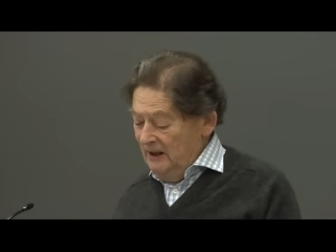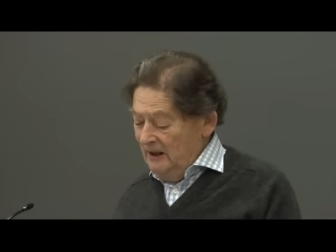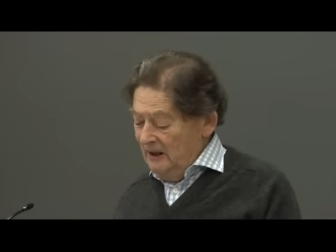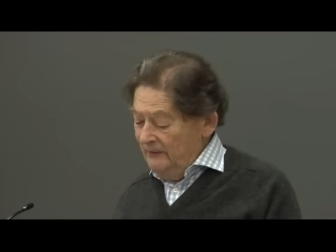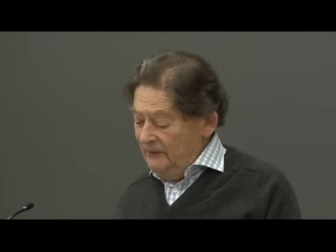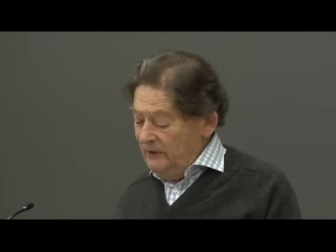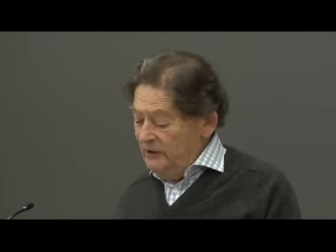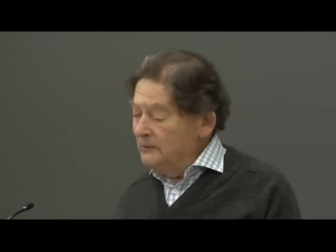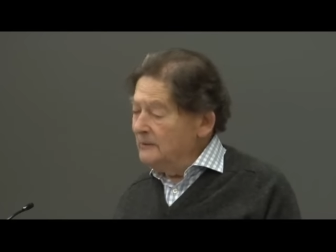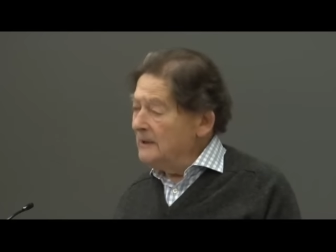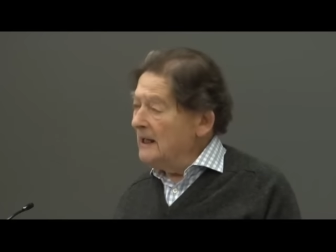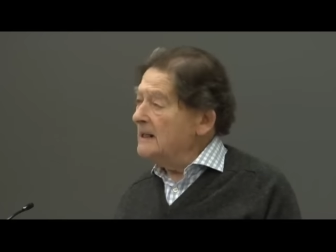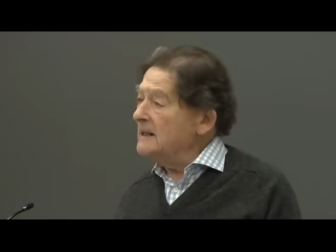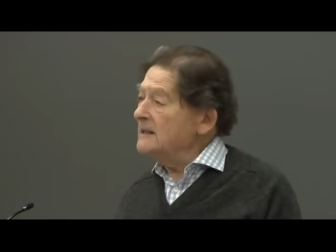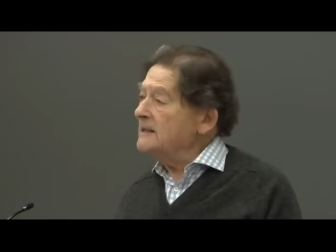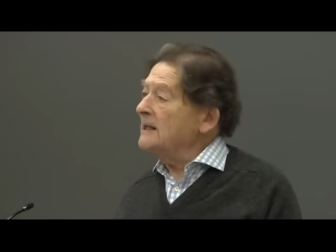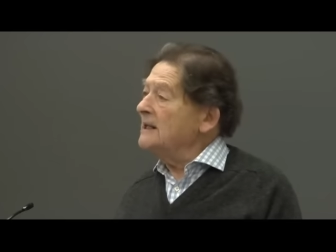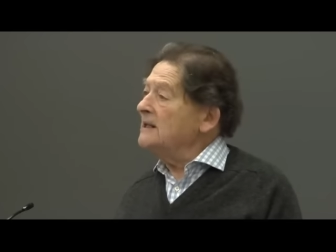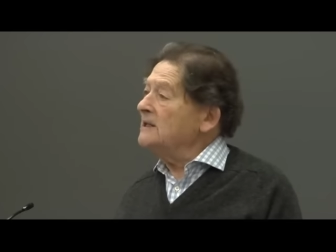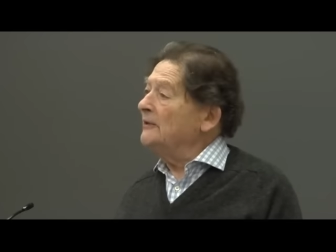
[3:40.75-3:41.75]
of the United
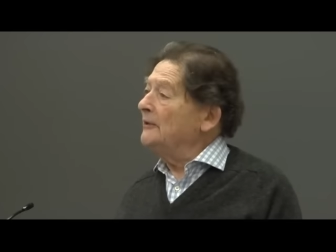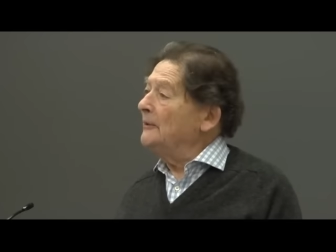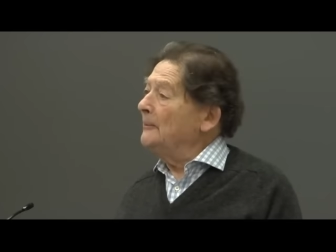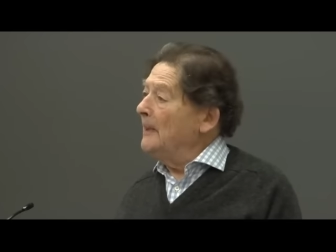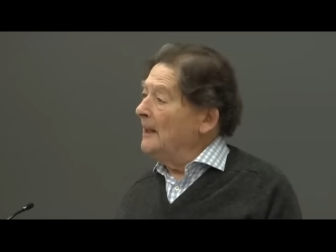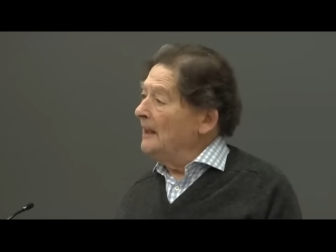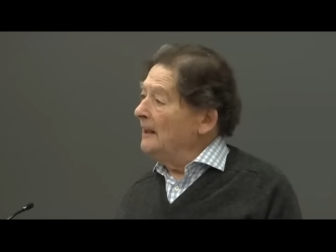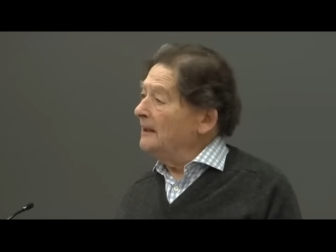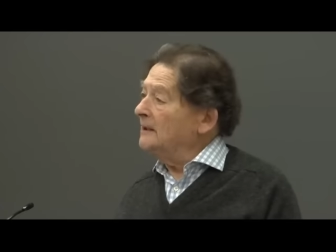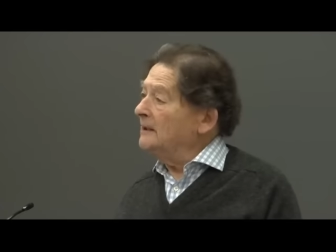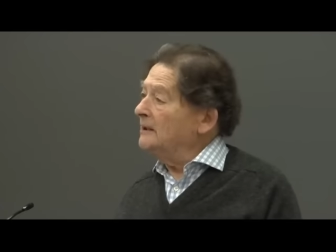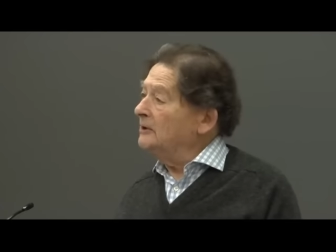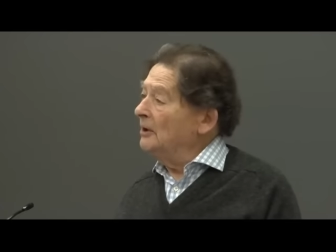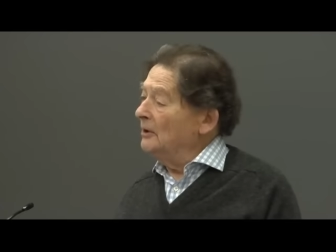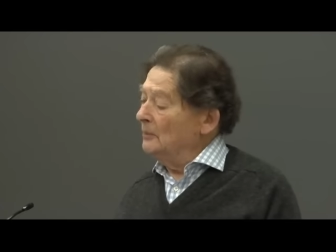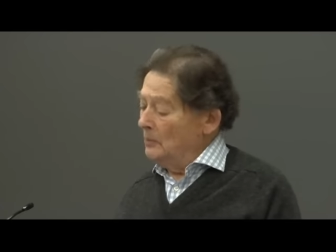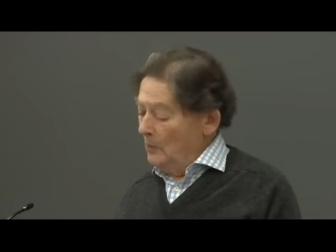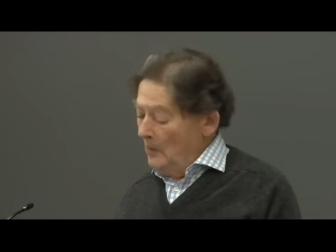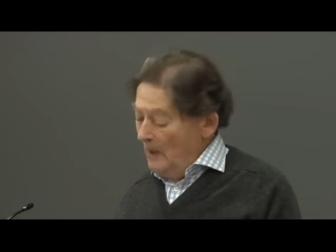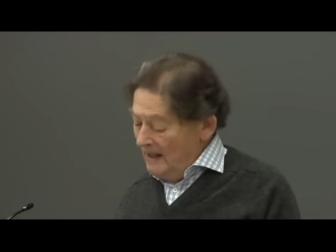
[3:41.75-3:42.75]
States of America,
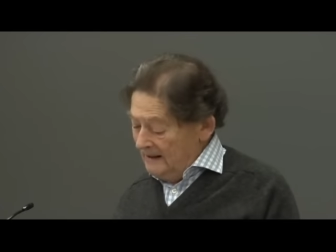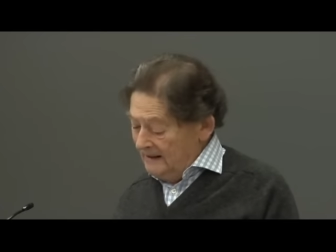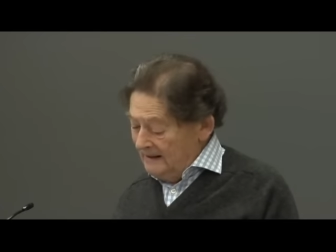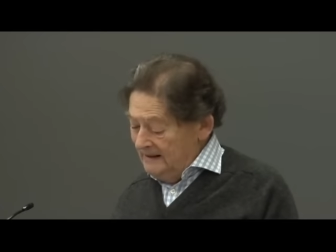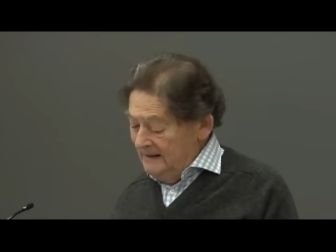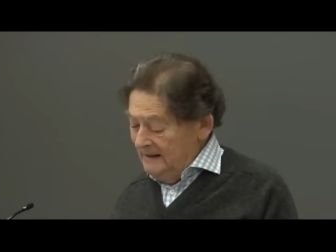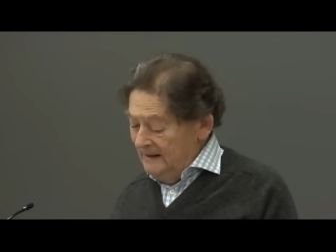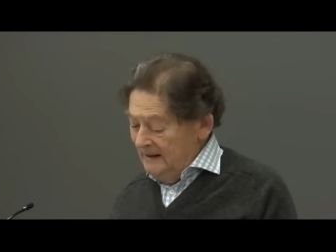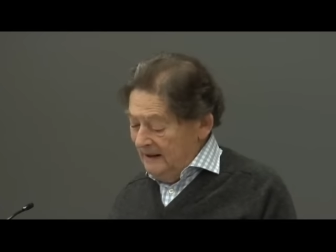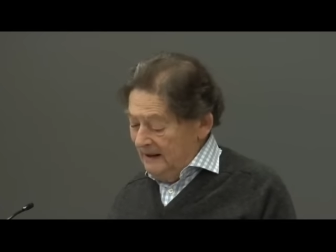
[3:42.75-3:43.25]
not one,